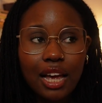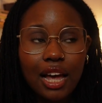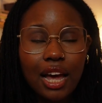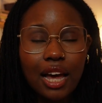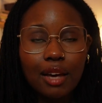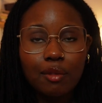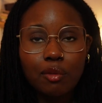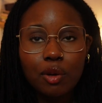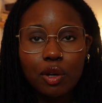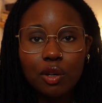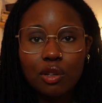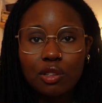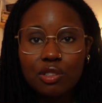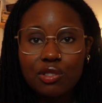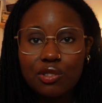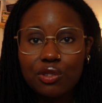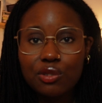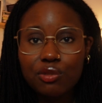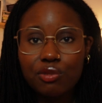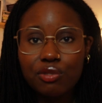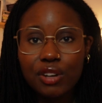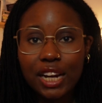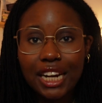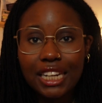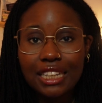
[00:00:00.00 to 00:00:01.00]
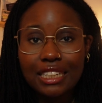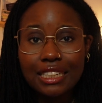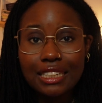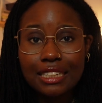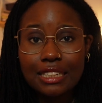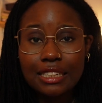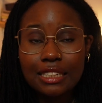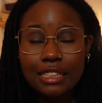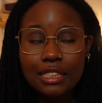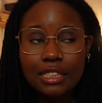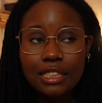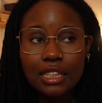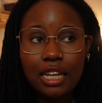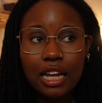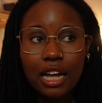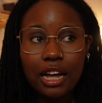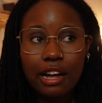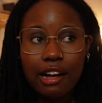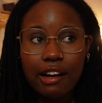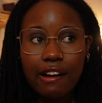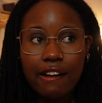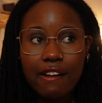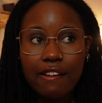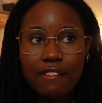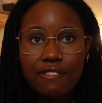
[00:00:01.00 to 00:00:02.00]
I'm going to rate this
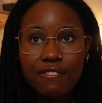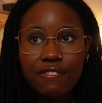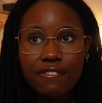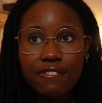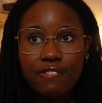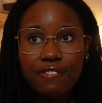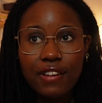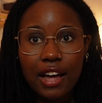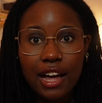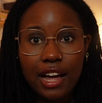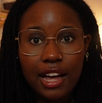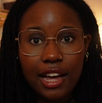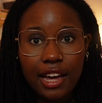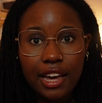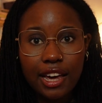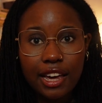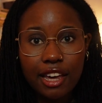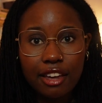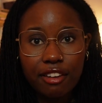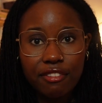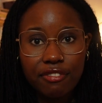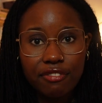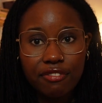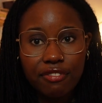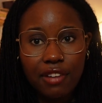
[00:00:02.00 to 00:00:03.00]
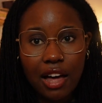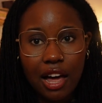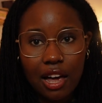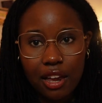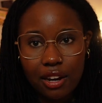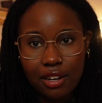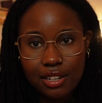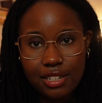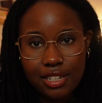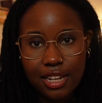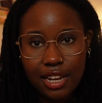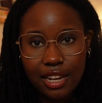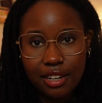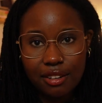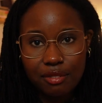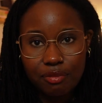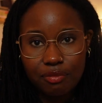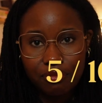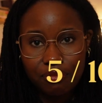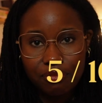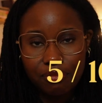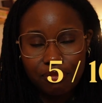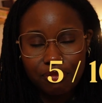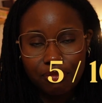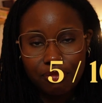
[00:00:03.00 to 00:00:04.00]
a 5 out of
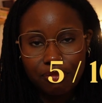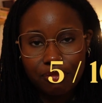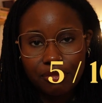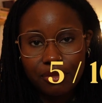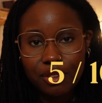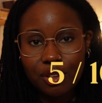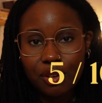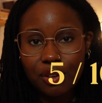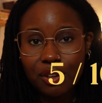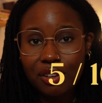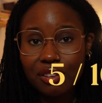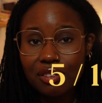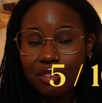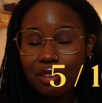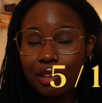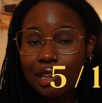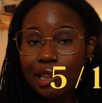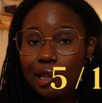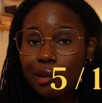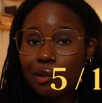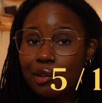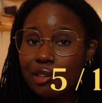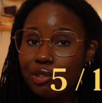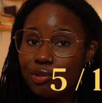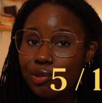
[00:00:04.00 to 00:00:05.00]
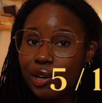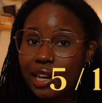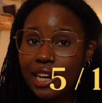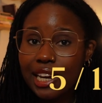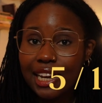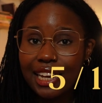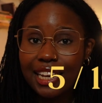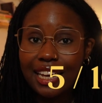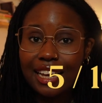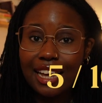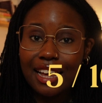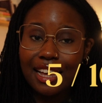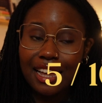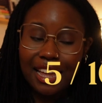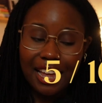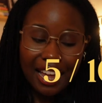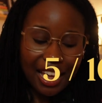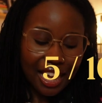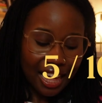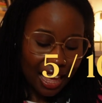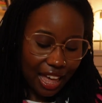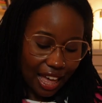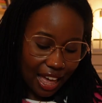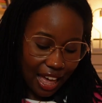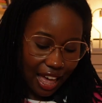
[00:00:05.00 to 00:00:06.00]
10. So this is the lowest rating
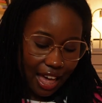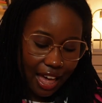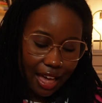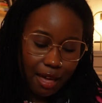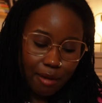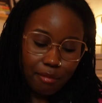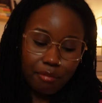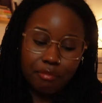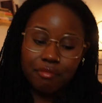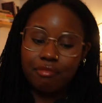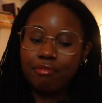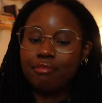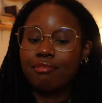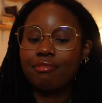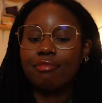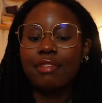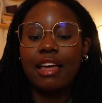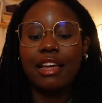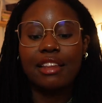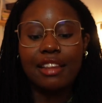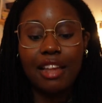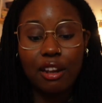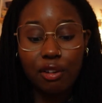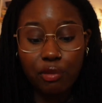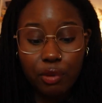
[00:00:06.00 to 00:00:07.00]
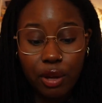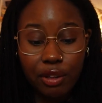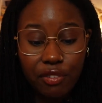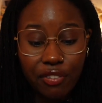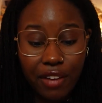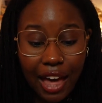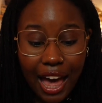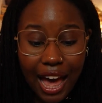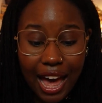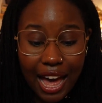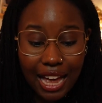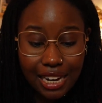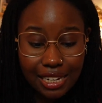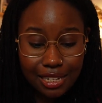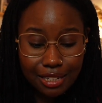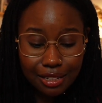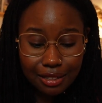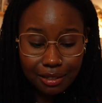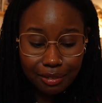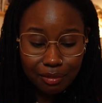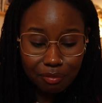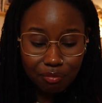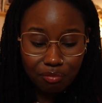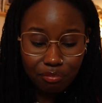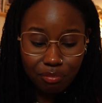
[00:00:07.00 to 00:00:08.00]
that we've had,
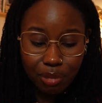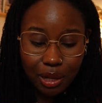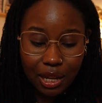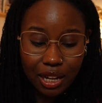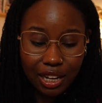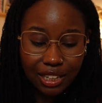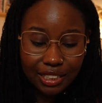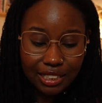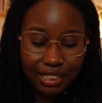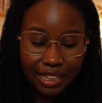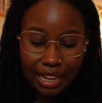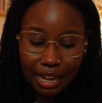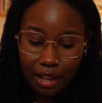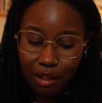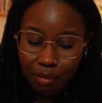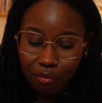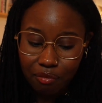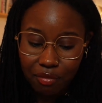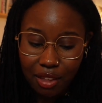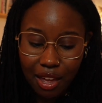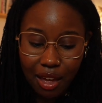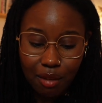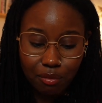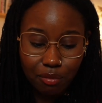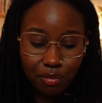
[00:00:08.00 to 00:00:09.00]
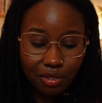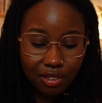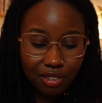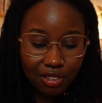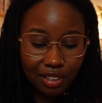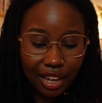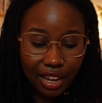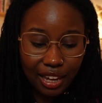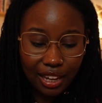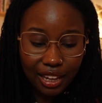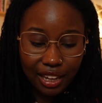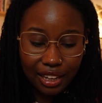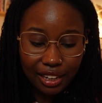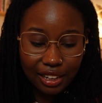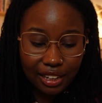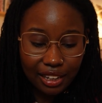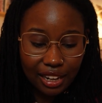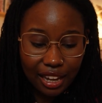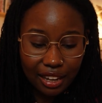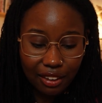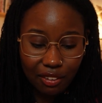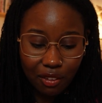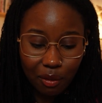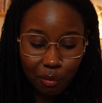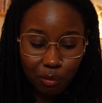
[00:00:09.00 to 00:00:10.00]
but yeah, I'm saying it
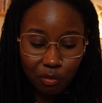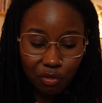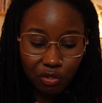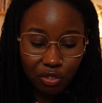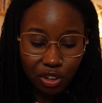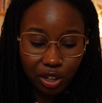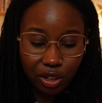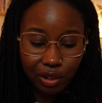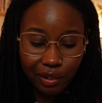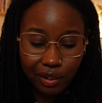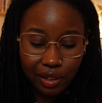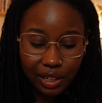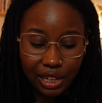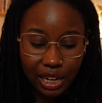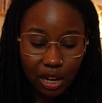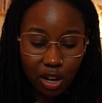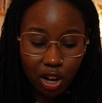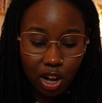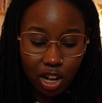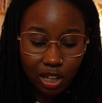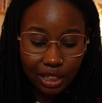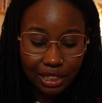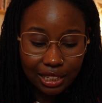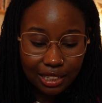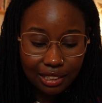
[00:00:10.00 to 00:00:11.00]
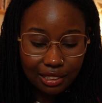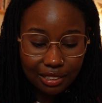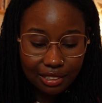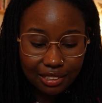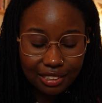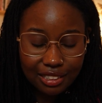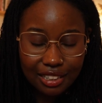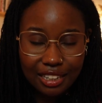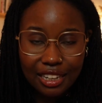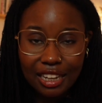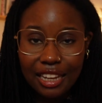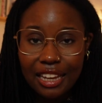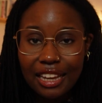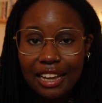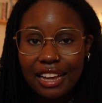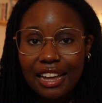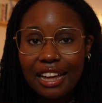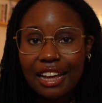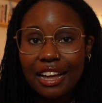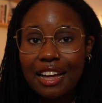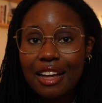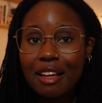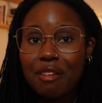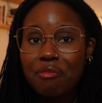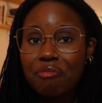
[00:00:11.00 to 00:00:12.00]
like I'm really honest.
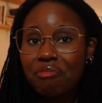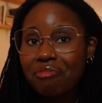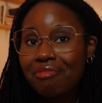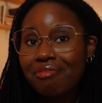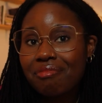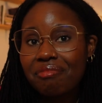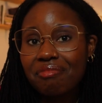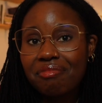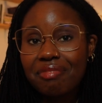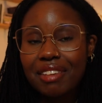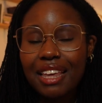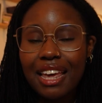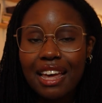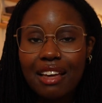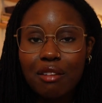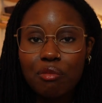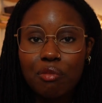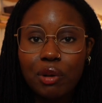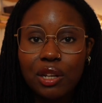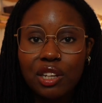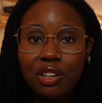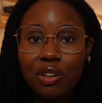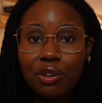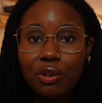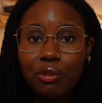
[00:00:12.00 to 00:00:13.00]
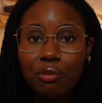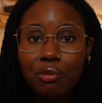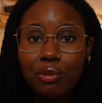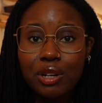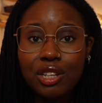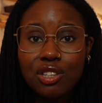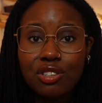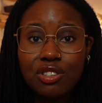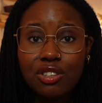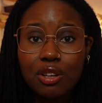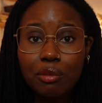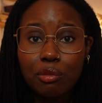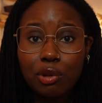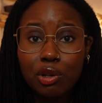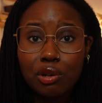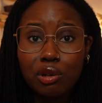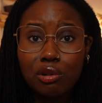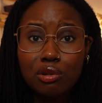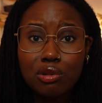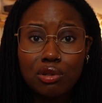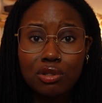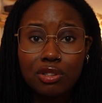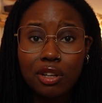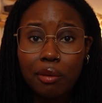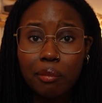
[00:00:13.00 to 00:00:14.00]
Yeah, but you win some, you
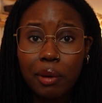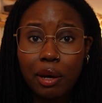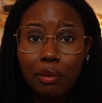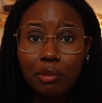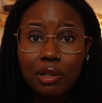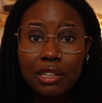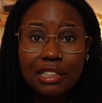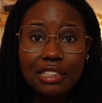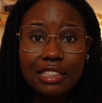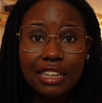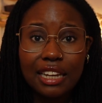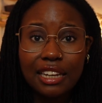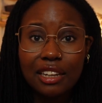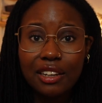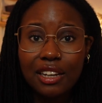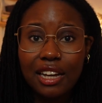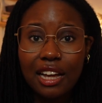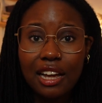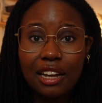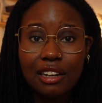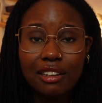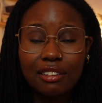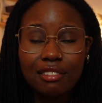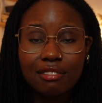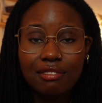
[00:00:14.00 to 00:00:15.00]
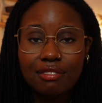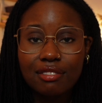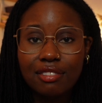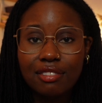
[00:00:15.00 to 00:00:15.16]
lose some, I would say. You can't